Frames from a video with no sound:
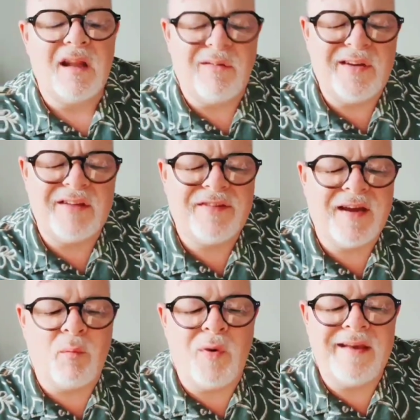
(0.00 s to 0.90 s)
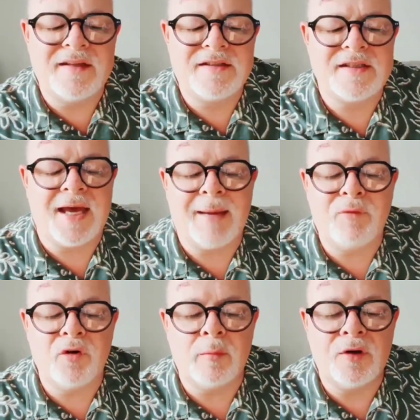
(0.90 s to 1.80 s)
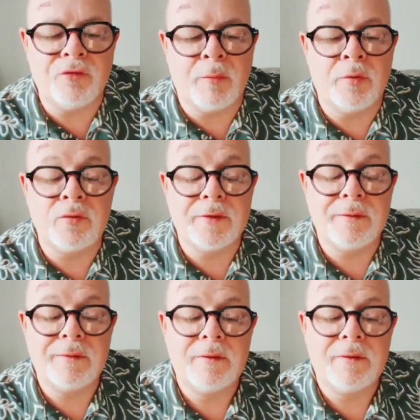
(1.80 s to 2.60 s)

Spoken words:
Only if I win this time, Norman grumbled.